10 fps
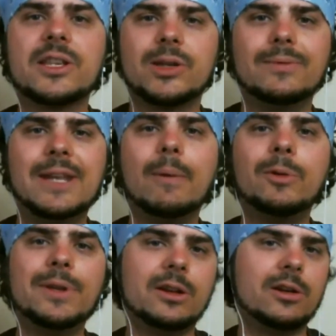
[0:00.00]
so now
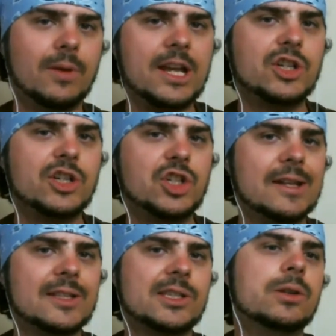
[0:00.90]
would be a great
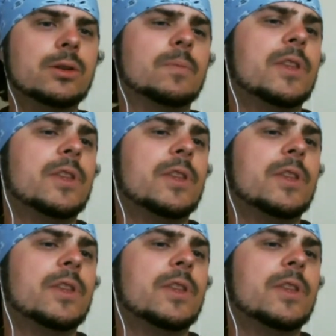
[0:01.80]
chance to,